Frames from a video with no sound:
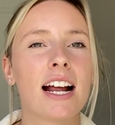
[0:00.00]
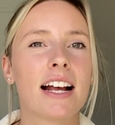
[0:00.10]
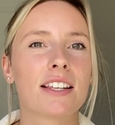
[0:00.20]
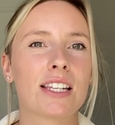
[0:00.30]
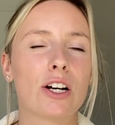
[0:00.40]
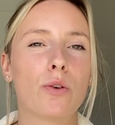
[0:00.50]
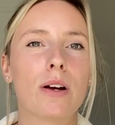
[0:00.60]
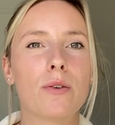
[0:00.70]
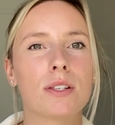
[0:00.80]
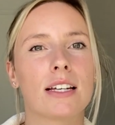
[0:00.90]
So
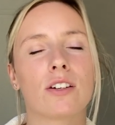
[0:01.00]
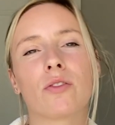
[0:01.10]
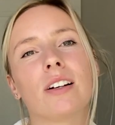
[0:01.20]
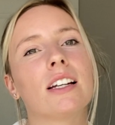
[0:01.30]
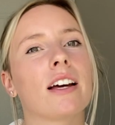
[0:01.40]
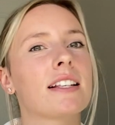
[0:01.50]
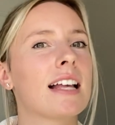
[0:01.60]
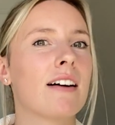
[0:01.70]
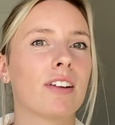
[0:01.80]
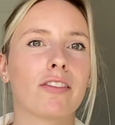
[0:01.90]
it was really nice to
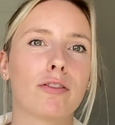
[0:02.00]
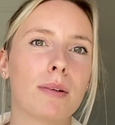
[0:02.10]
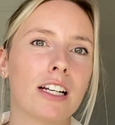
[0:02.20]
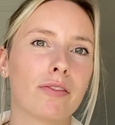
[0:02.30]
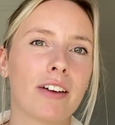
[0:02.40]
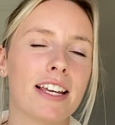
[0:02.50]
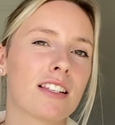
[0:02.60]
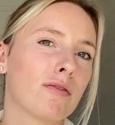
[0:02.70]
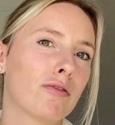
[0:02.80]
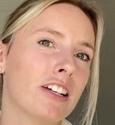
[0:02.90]
have like familiar face
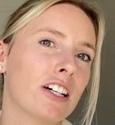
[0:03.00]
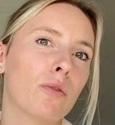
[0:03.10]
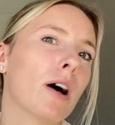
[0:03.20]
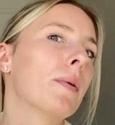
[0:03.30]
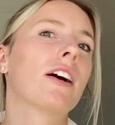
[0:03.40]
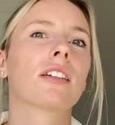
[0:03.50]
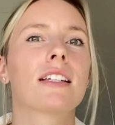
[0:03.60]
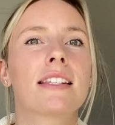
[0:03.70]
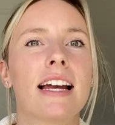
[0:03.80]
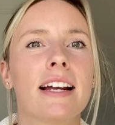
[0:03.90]
and feel, while we got to
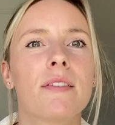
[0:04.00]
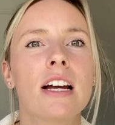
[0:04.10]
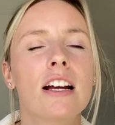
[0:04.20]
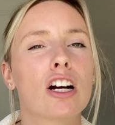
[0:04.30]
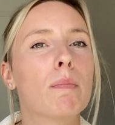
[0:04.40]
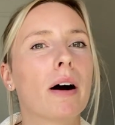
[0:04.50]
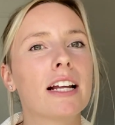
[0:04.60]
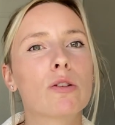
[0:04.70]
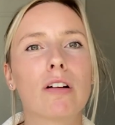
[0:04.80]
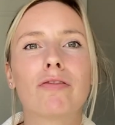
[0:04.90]
say goodbye
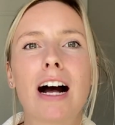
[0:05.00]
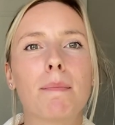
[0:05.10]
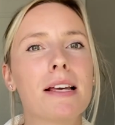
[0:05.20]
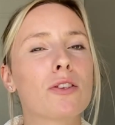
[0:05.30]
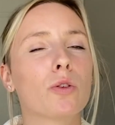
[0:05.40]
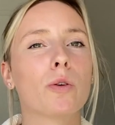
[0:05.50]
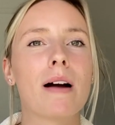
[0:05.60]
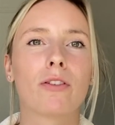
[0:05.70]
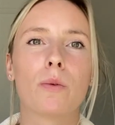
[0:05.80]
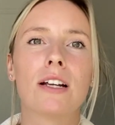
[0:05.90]
to our families or
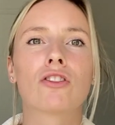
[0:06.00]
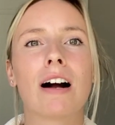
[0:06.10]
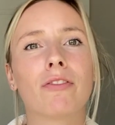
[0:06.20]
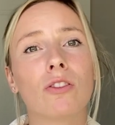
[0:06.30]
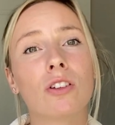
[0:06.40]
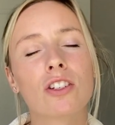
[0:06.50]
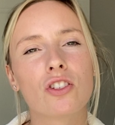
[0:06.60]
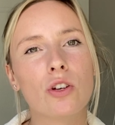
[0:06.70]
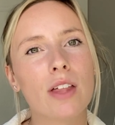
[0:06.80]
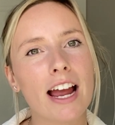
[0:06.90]
whoever we traveled
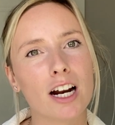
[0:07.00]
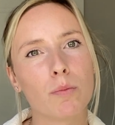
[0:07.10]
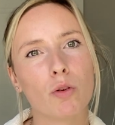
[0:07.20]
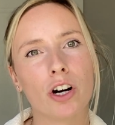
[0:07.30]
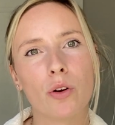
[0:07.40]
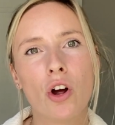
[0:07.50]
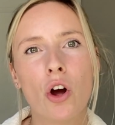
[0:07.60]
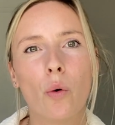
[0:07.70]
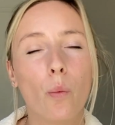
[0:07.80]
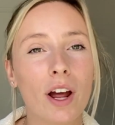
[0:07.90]
to the airport
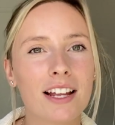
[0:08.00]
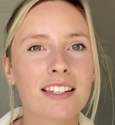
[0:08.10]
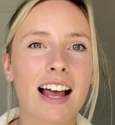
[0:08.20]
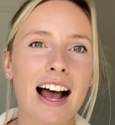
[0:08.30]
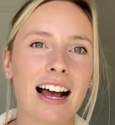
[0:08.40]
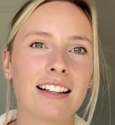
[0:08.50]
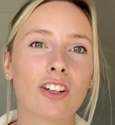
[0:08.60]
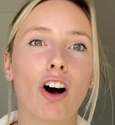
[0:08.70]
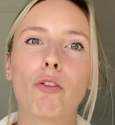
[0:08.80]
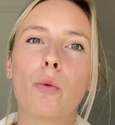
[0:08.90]
with, and
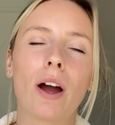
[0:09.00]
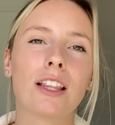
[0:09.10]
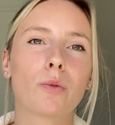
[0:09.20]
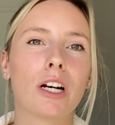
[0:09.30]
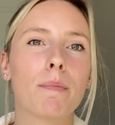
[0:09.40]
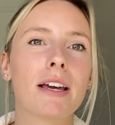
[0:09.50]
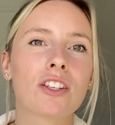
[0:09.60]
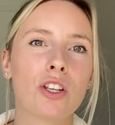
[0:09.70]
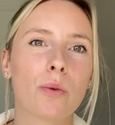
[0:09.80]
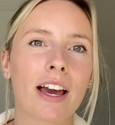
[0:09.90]
off we went with our big
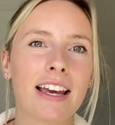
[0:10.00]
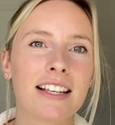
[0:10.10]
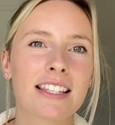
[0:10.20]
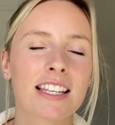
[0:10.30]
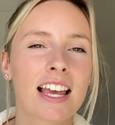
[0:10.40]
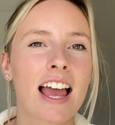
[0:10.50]
suitcase